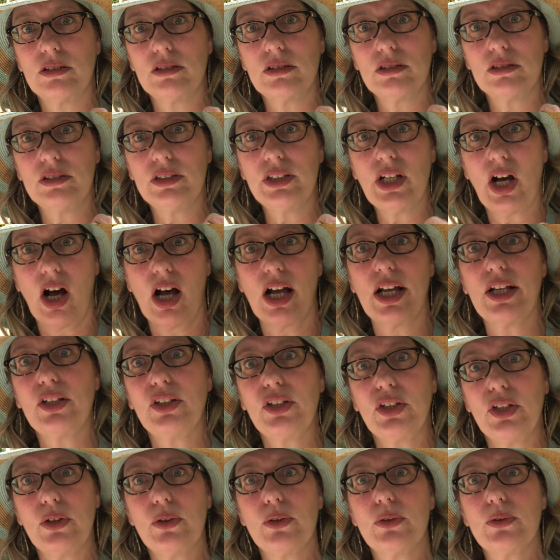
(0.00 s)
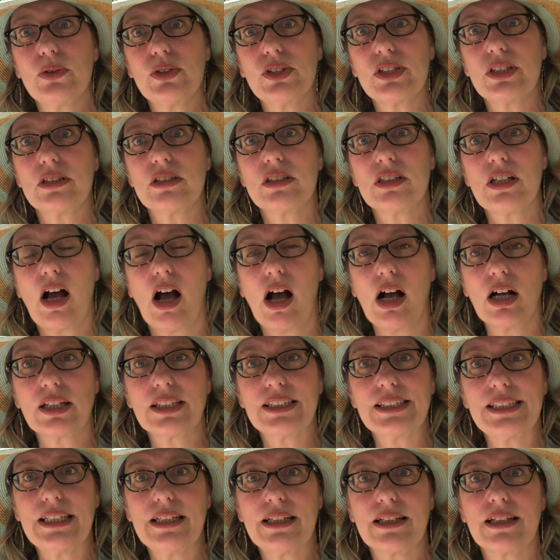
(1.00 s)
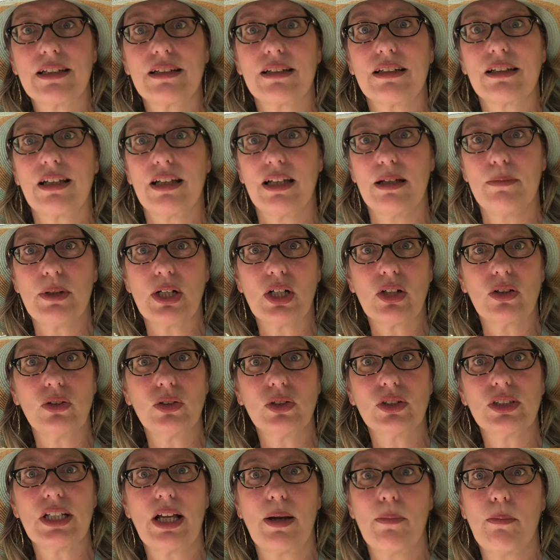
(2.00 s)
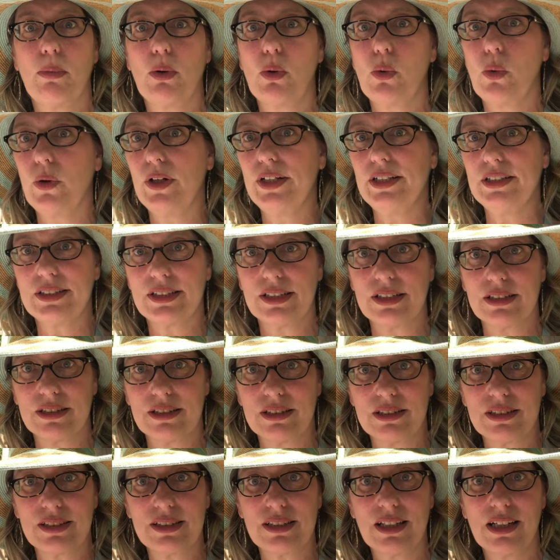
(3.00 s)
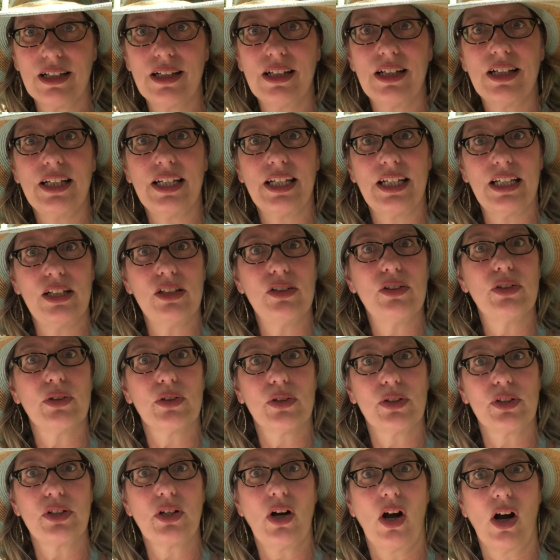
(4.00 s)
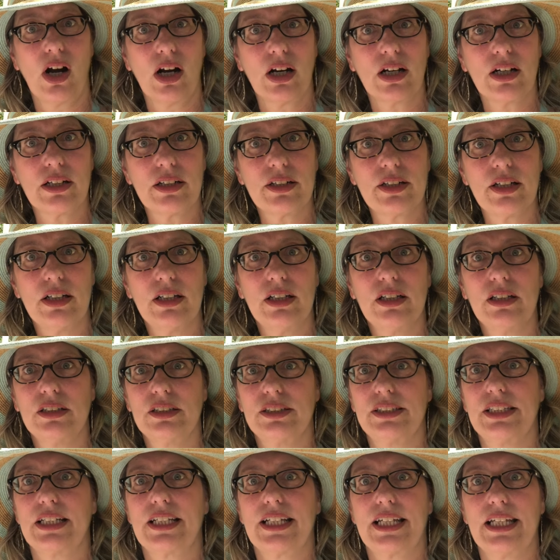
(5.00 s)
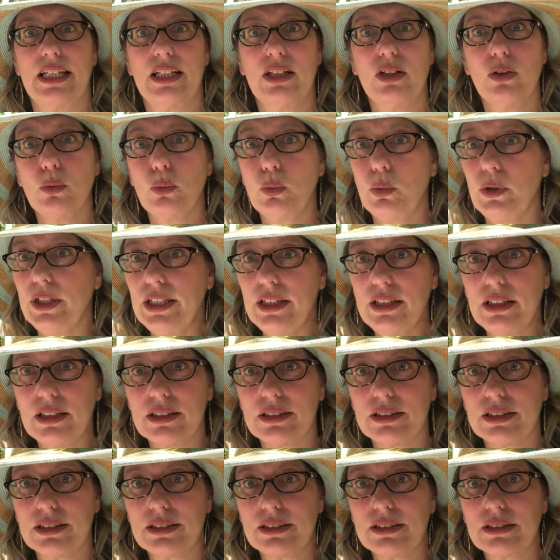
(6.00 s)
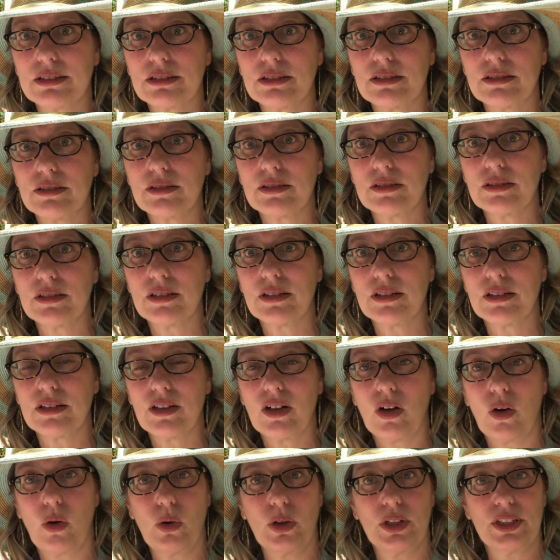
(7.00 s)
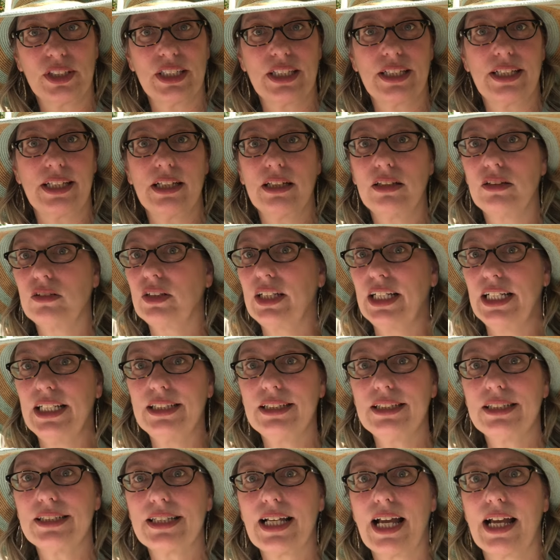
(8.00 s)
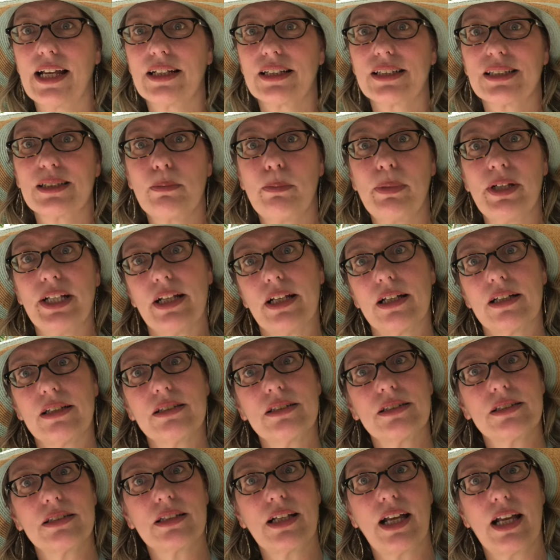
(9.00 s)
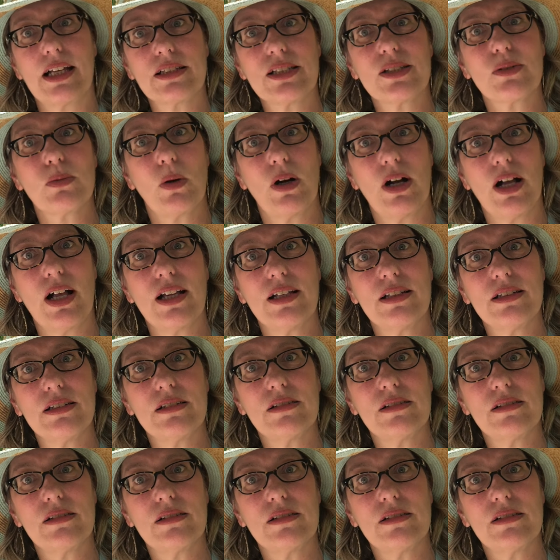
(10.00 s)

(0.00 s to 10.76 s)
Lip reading: not use toxic chemicals and poisons in your yard to kill weeds or to kill insects, because guess what?